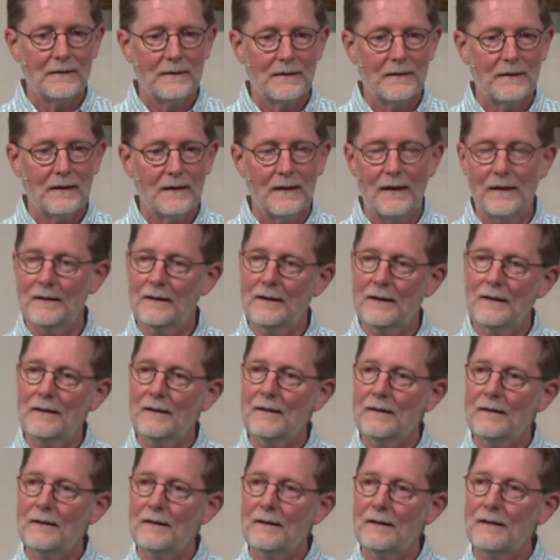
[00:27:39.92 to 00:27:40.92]
And then
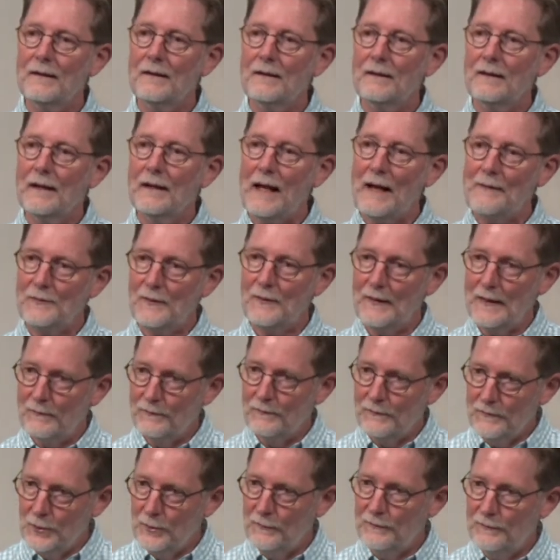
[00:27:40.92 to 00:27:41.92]
after they,
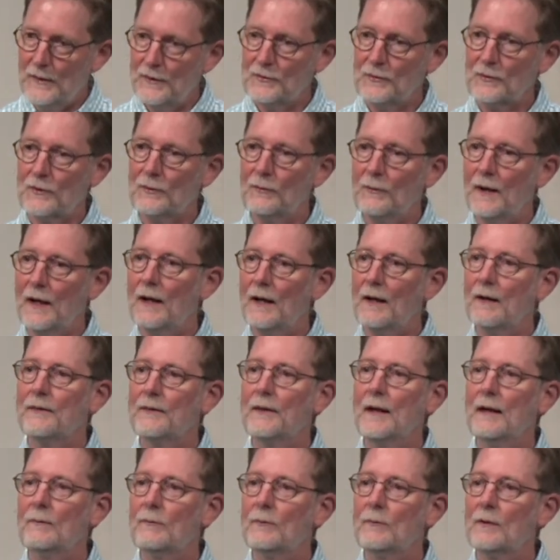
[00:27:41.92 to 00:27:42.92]
you visit a while,
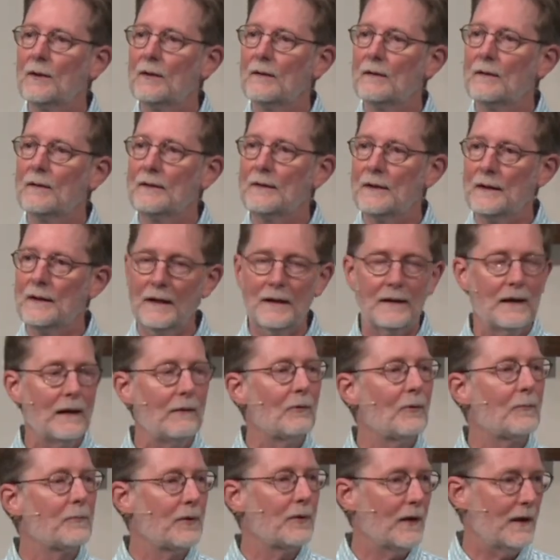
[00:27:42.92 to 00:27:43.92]
they will, at the end, they will
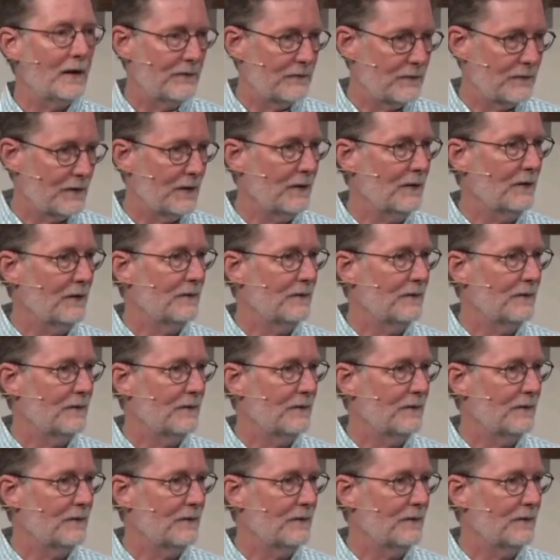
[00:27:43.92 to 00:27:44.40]
pray for you.